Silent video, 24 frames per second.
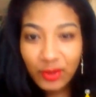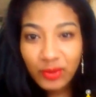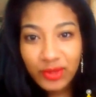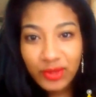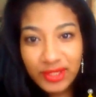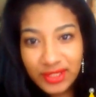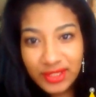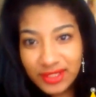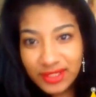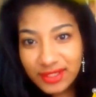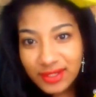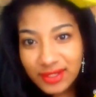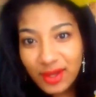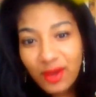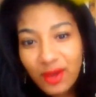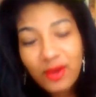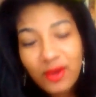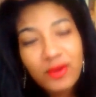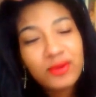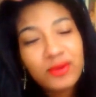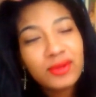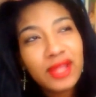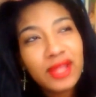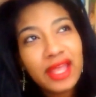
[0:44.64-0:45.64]
We just
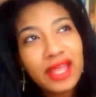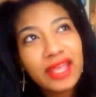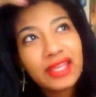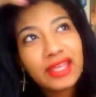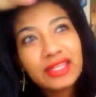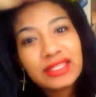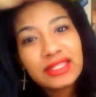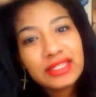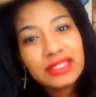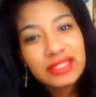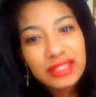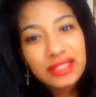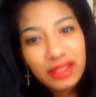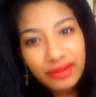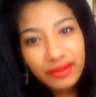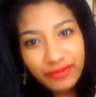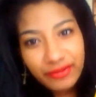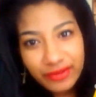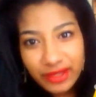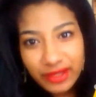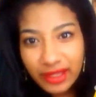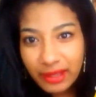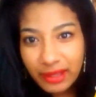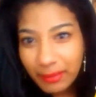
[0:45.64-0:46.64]
gonna like
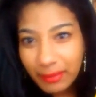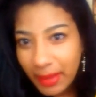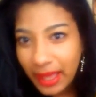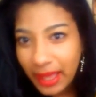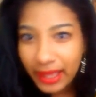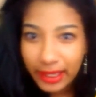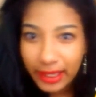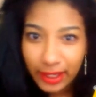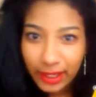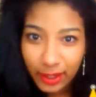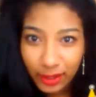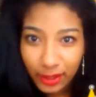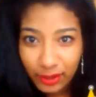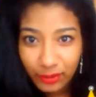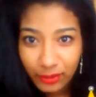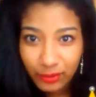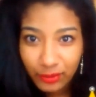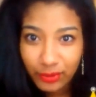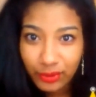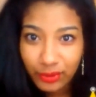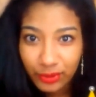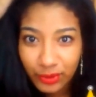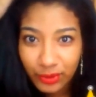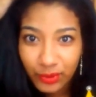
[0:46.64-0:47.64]
stuff it in my hair
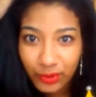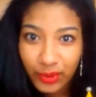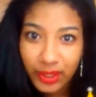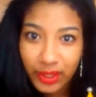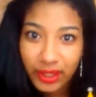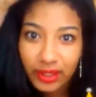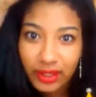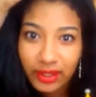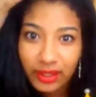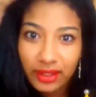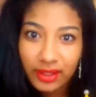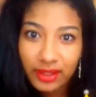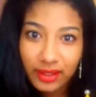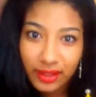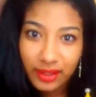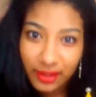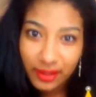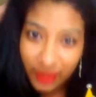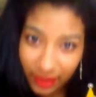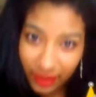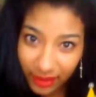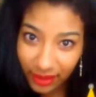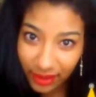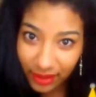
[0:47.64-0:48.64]
real quick.
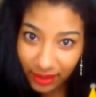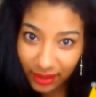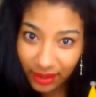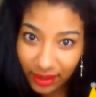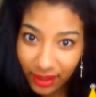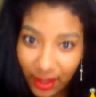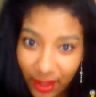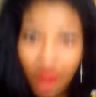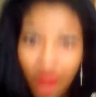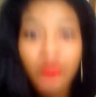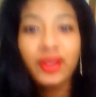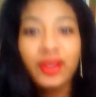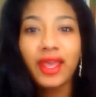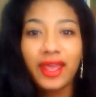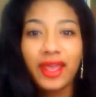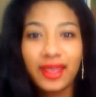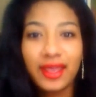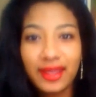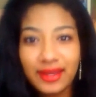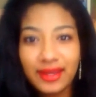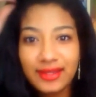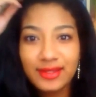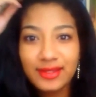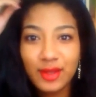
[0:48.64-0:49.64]

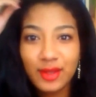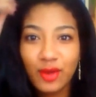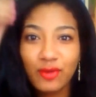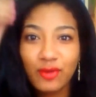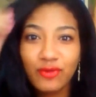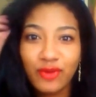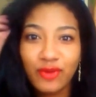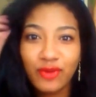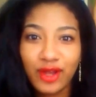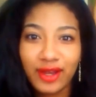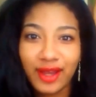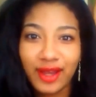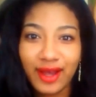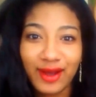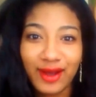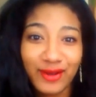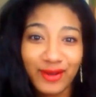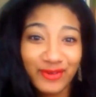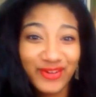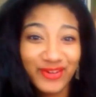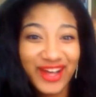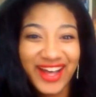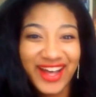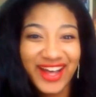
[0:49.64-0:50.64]
Okay, and it's gonna fall
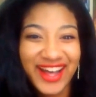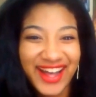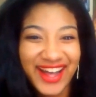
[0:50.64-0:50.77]
off.